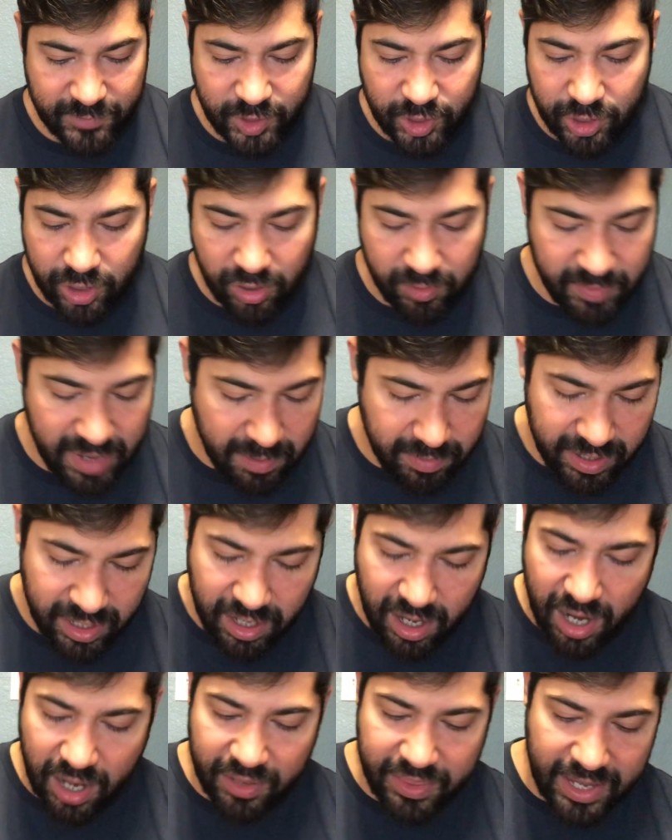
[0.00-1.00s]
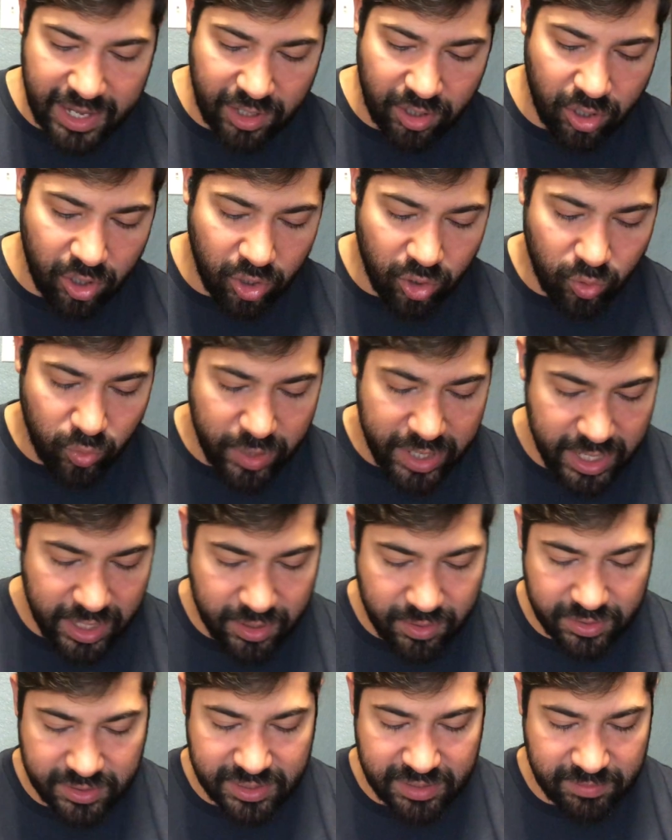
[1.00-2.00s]
you know, maybe all that whole
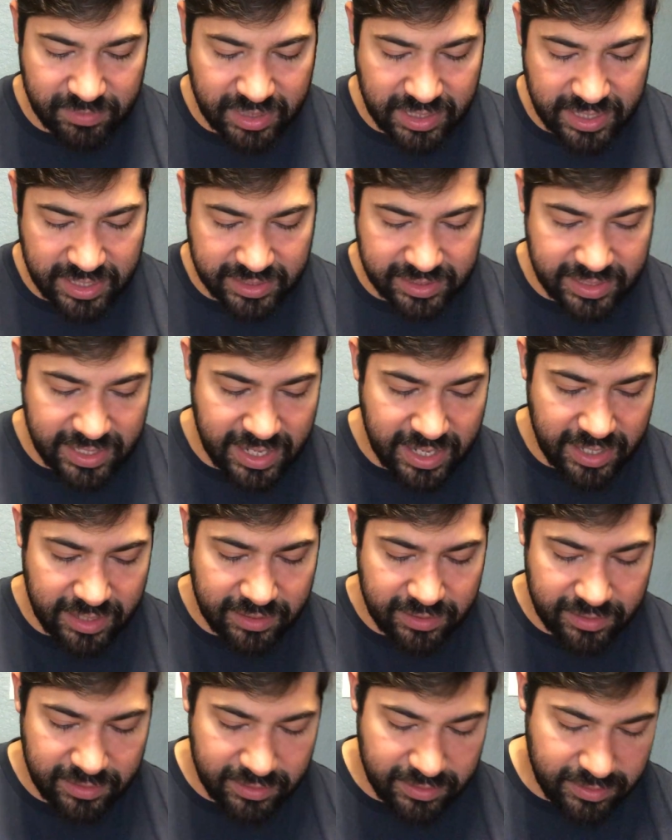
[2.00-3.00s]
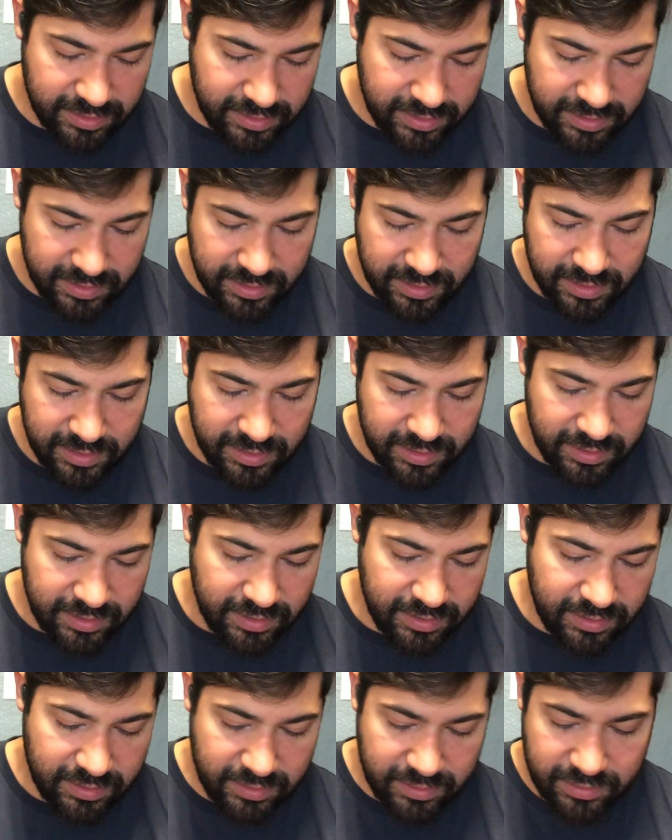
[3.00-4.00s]
week or something like that,
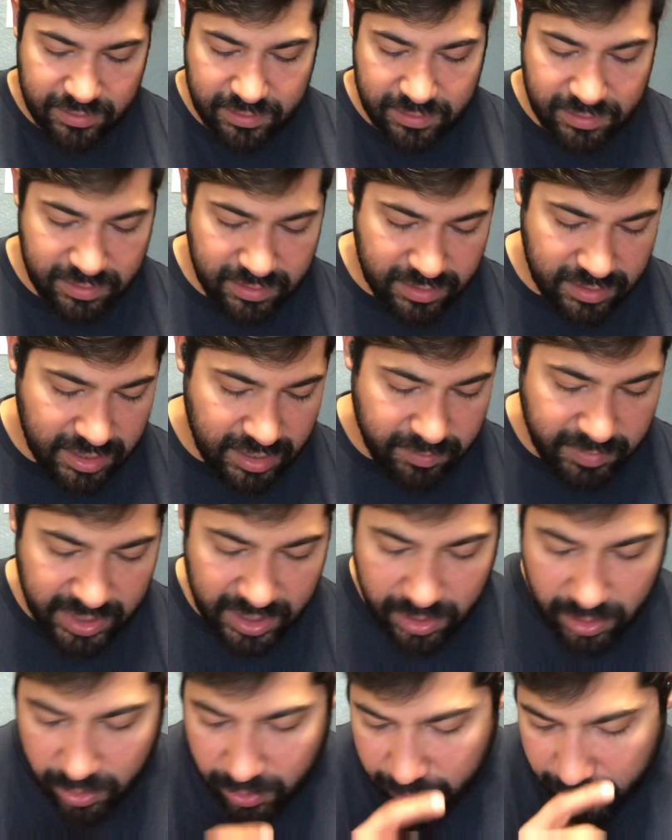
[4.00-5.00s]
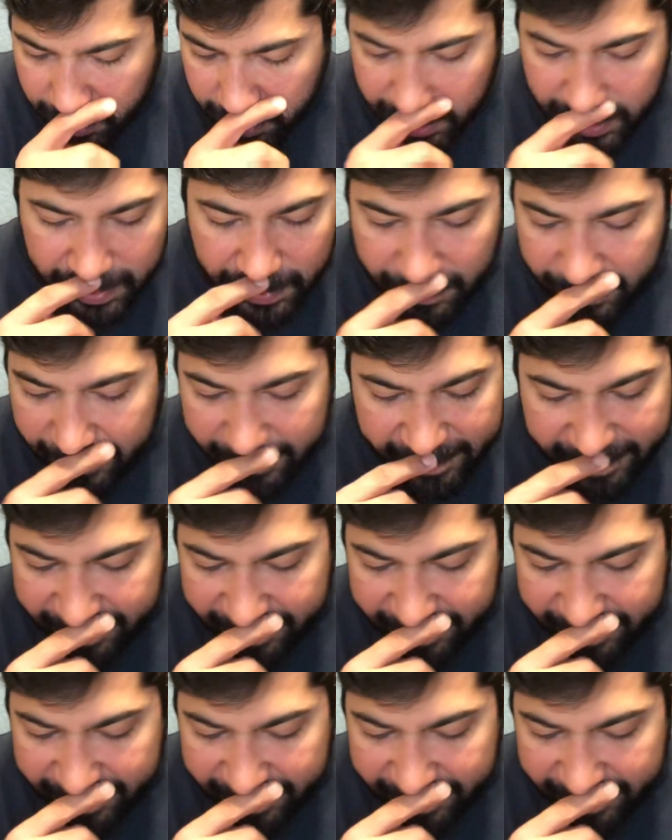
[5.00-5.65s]
you're going to be earning